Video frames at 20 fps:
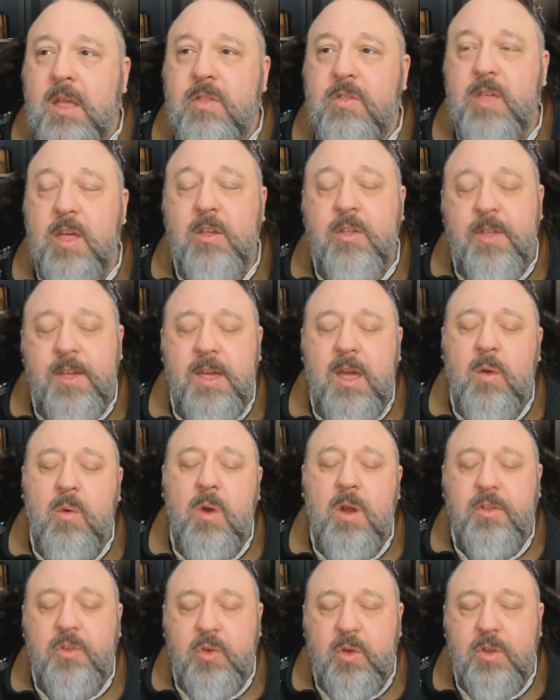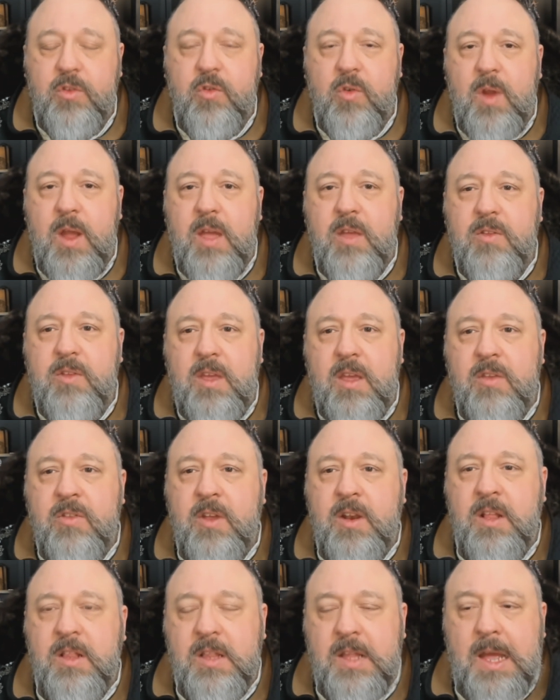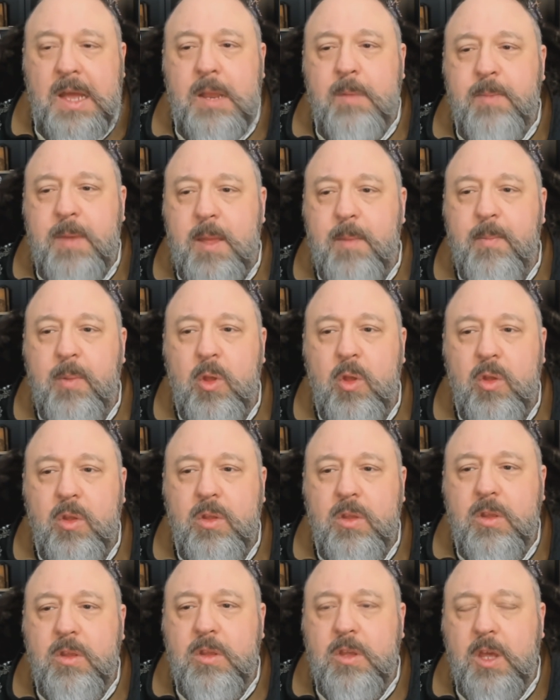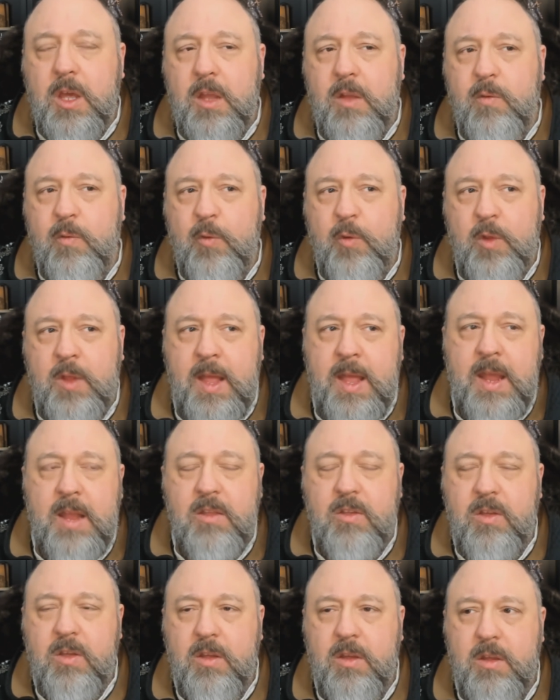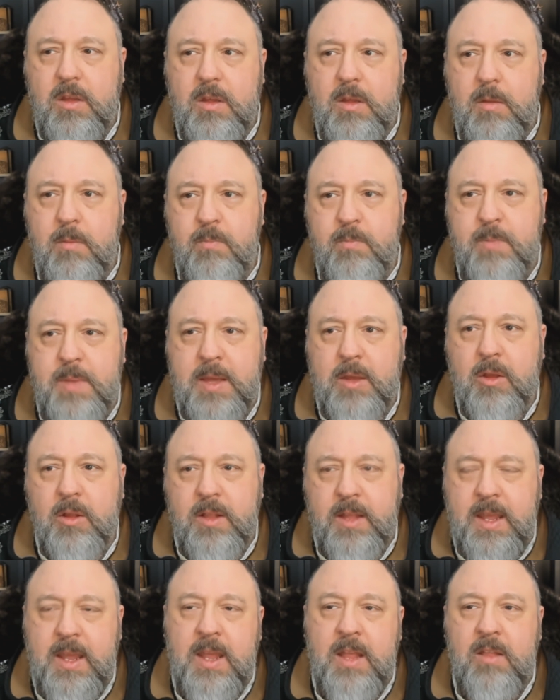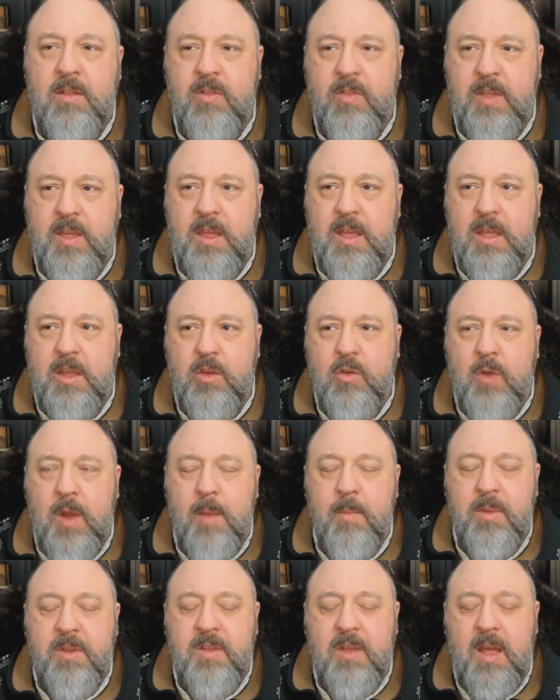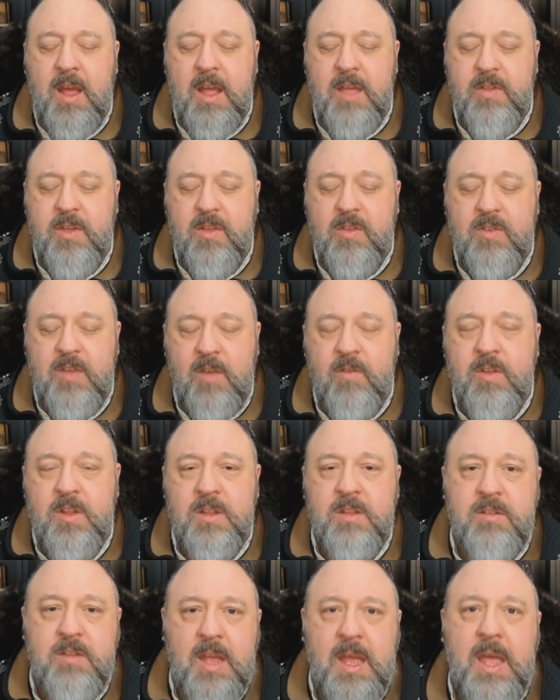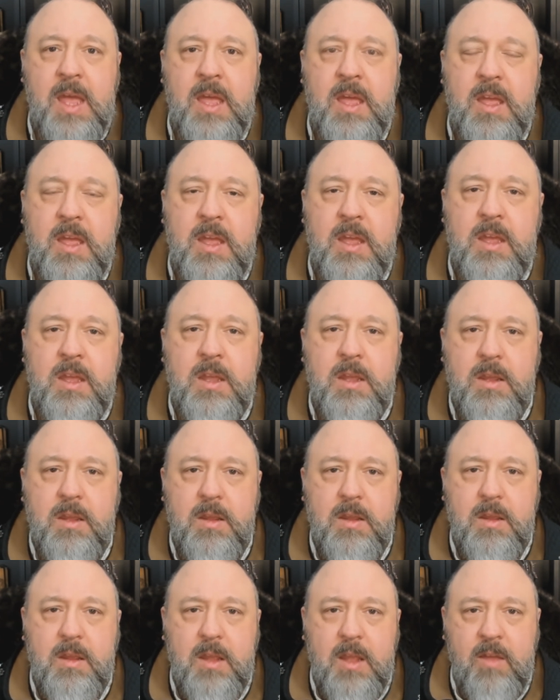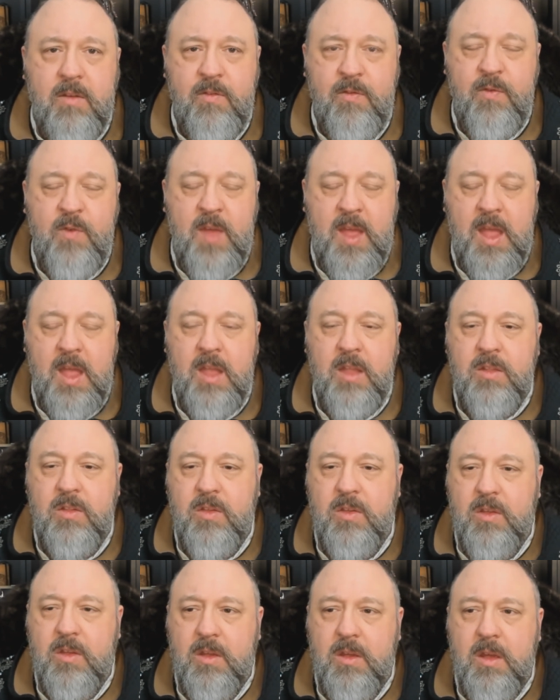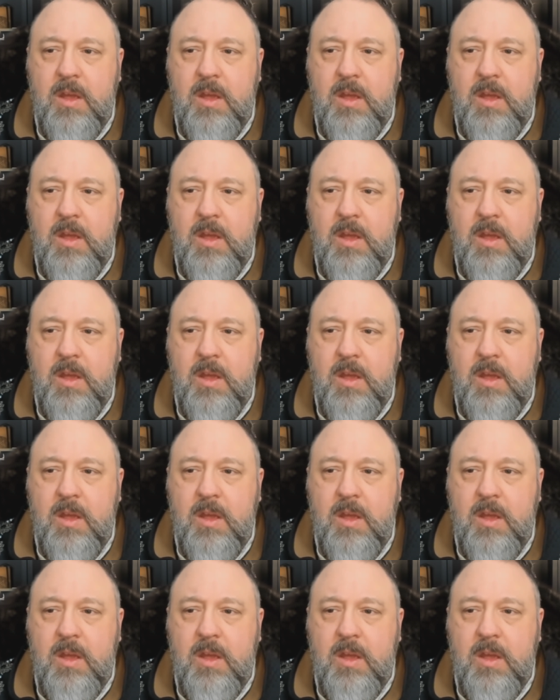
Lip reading: The other thing I want to address is that a lot of people conflate Bicolline, the Grande Bataille, the 7-day event